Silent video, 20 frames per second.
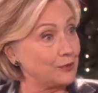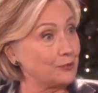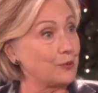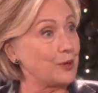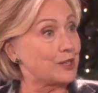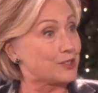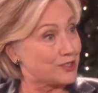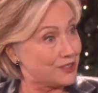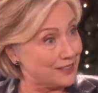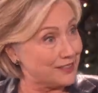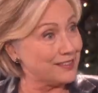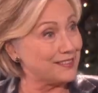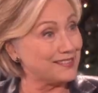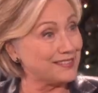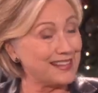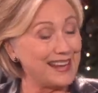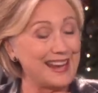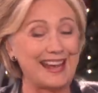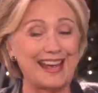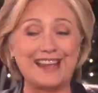the
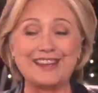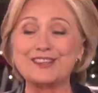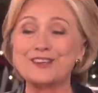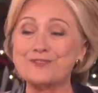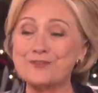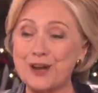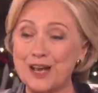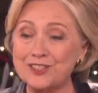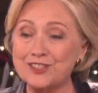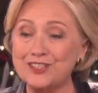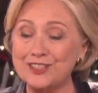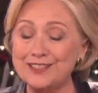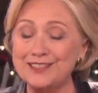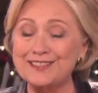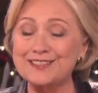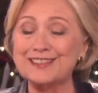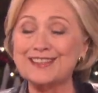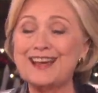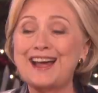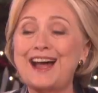Russians. And the
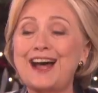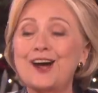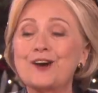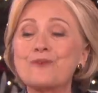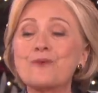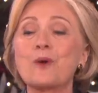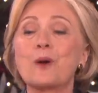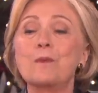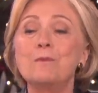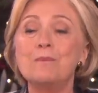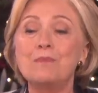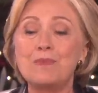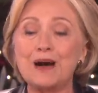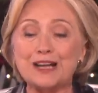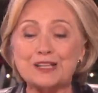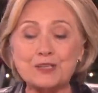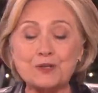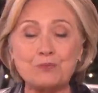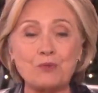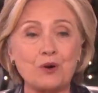Russians were
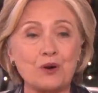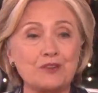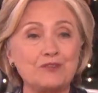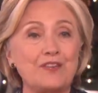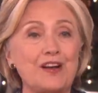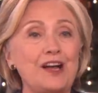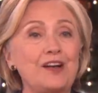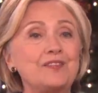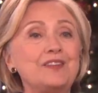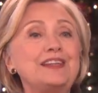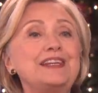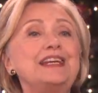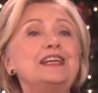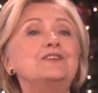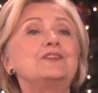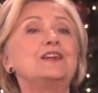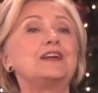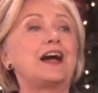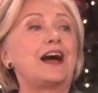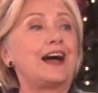much more involved than
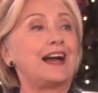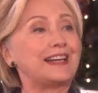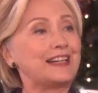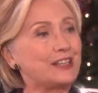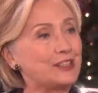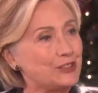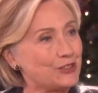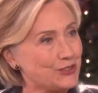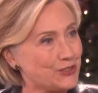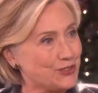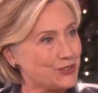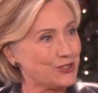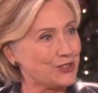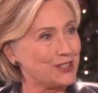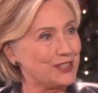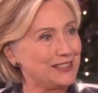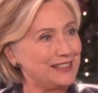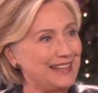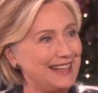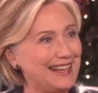even I
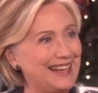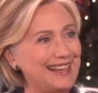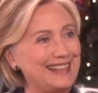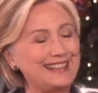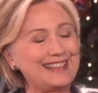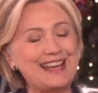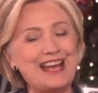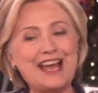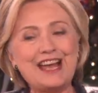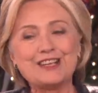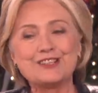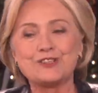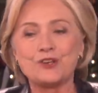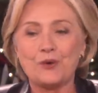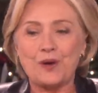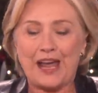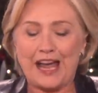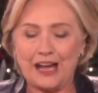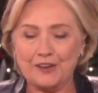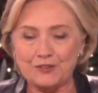understood. And
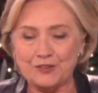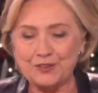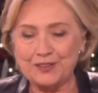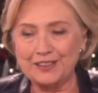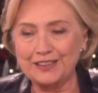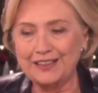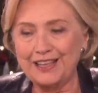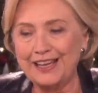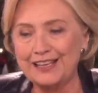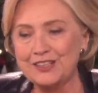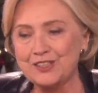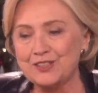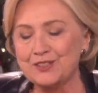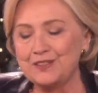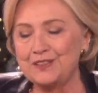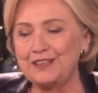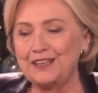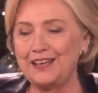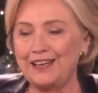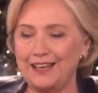so after the
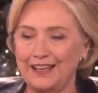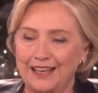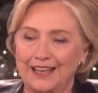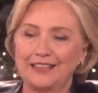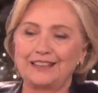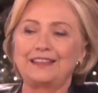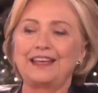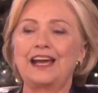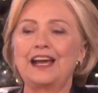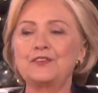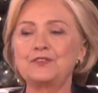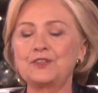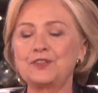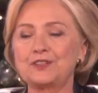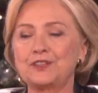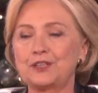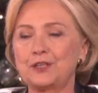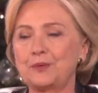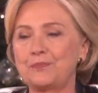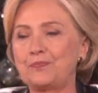election and after
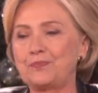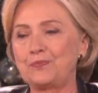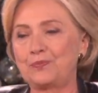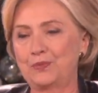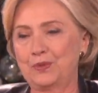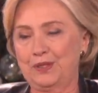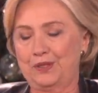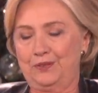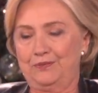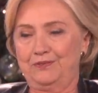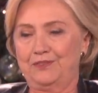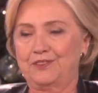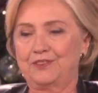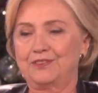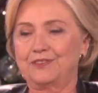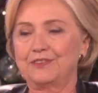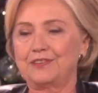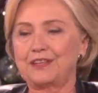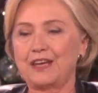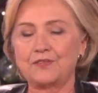the real
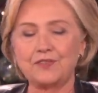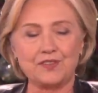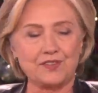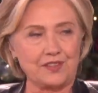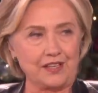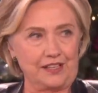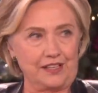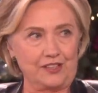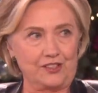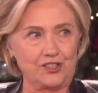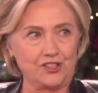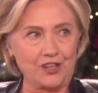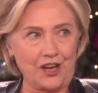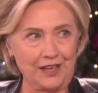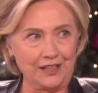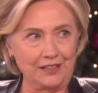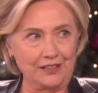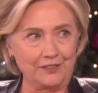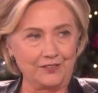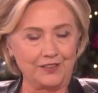devastating
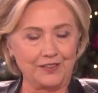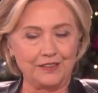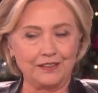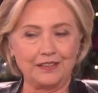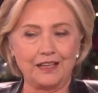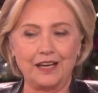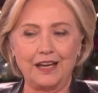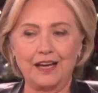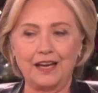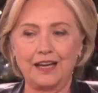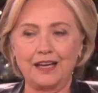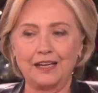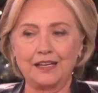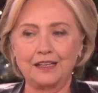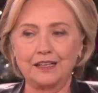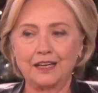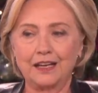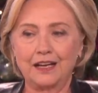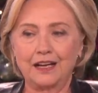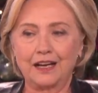shock of it,
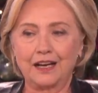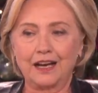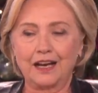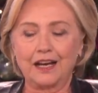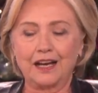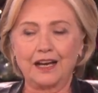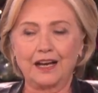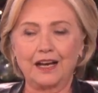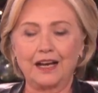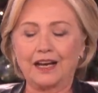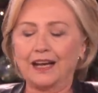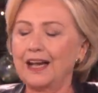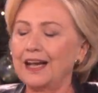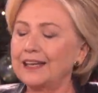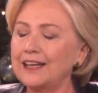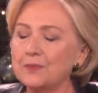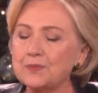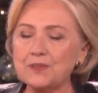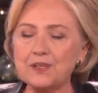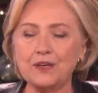I, I
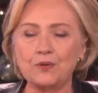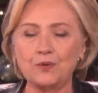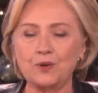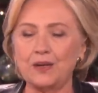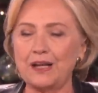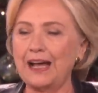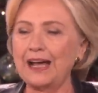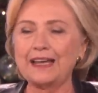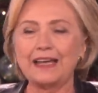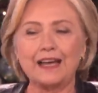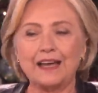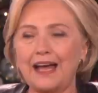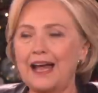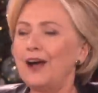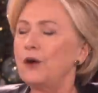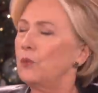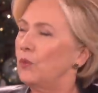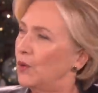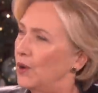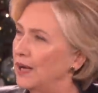kept saying, well, I,
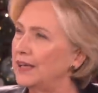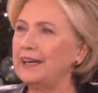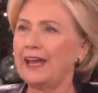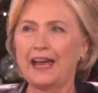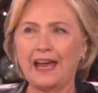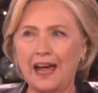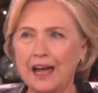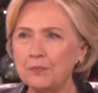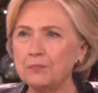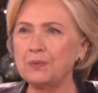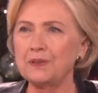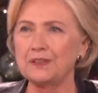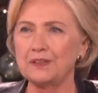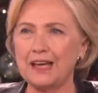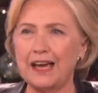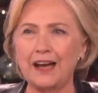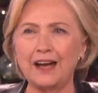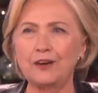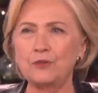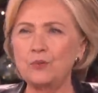what happened?
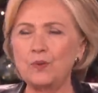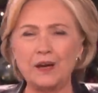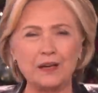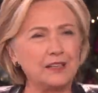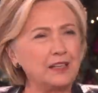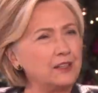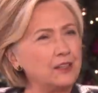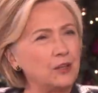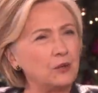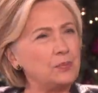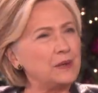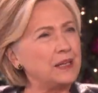How, you know,